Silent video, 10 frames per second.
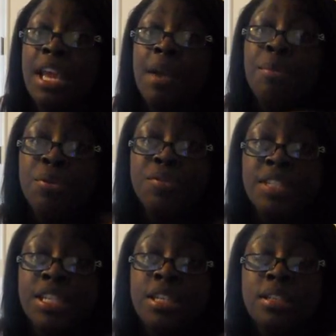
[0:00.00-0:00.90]
approved
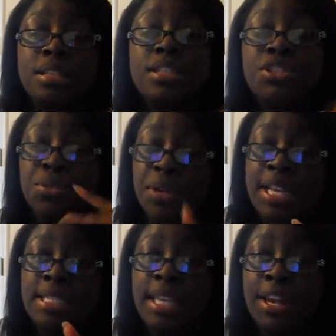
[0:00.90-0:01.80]
it two
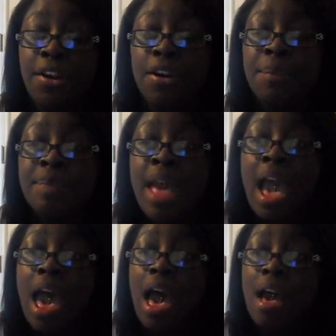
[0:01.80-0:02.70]
days later.
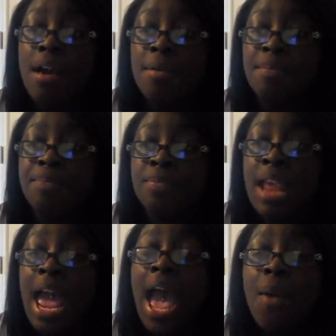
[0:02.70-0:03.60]
Um,
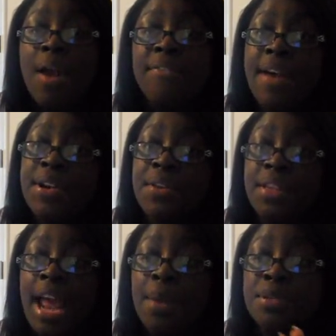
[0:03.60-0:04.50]
how I found out
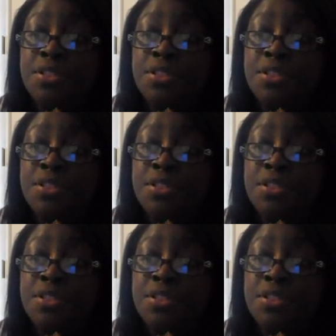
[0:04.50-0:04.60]
that I was